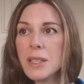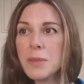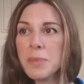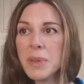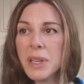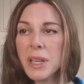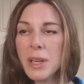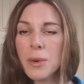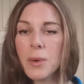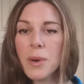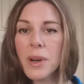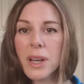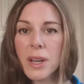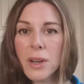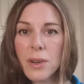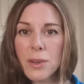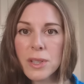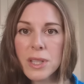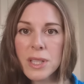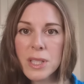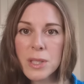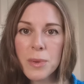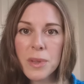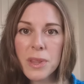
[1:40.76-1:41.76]
to be quite
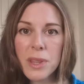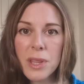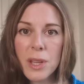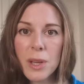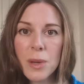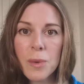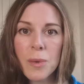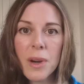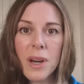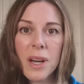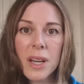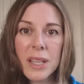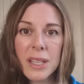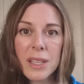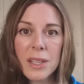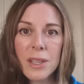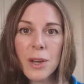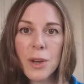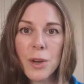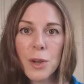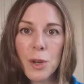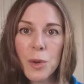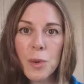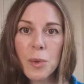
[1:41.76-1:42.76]
honest with you, I
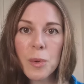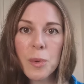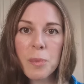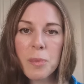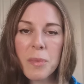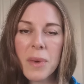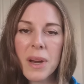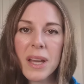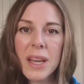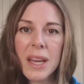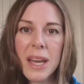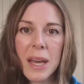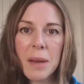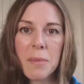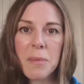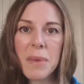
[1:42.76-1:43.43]
know my